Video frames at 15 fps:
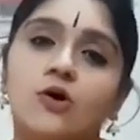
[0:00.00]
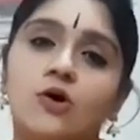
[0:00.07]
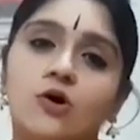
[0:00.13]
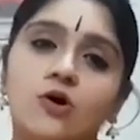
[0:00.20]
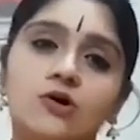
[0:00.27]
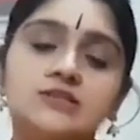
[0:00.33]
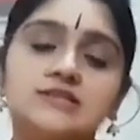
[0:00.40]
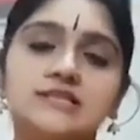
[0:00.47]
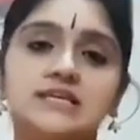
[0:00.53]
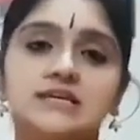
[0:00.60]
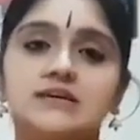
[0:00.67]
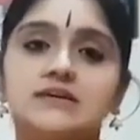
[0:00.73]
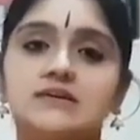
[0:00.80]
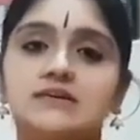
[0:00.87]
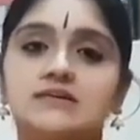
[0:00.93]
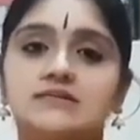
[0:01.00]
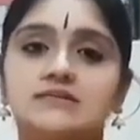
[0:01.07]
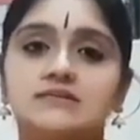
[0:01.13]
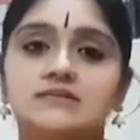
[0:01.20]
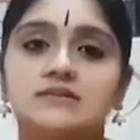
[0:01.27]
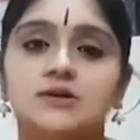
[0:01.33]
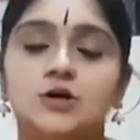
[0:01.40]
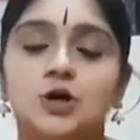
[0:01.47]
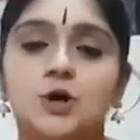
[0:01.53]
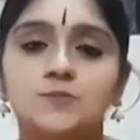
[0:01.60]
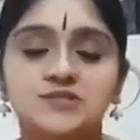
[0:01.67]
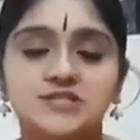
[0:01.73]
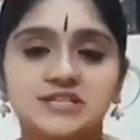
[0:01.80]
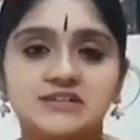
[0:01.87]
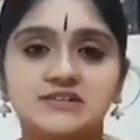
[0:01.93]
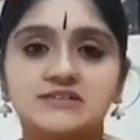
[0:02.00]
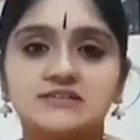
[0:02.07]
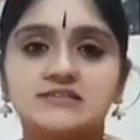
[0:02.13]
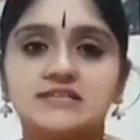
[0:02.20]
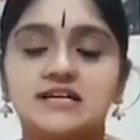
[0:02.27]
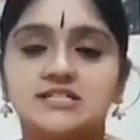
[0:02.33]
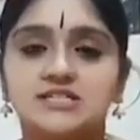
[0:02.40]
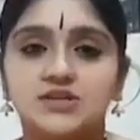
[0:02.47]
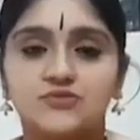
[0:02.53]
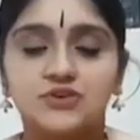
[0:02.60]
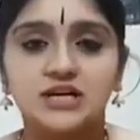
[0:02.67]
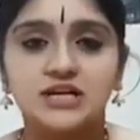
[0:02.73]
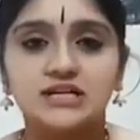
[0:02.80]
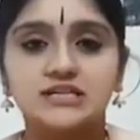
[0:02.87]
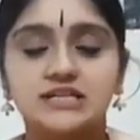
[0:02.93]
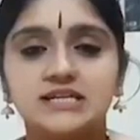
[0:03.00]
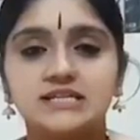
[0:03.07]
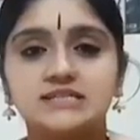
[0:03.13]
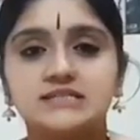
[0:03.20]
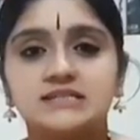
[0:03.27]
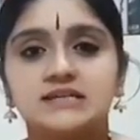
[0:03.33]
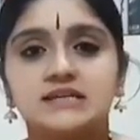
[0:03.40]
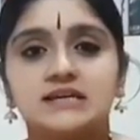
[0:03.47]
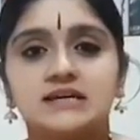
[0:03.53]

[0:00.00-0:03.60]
all the obstacles and difficulties